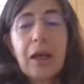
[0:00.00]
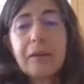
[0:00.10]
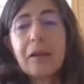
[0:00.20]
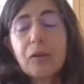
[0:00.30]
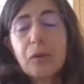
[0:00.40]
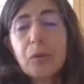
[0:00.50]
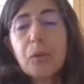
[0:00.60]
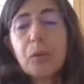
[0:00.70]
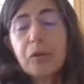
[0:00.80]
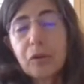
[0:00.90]
and that you
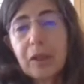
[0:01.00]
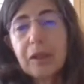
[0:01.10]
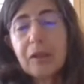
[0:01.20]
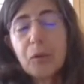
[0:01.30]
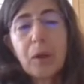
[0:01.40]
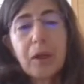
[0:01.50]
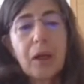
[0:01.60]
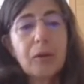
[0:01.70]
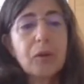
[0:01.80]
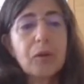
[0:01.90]
also take into
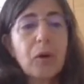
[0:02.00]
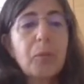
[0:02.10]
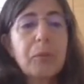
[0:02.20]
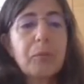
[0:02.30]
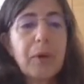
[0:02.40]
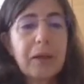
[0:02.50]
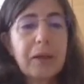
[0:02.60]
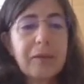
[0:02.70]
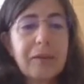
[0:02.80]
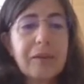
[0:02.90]
account open
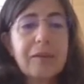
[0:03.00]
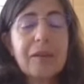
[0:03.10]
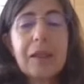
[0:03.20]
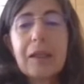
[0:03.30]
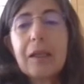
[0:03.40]
practices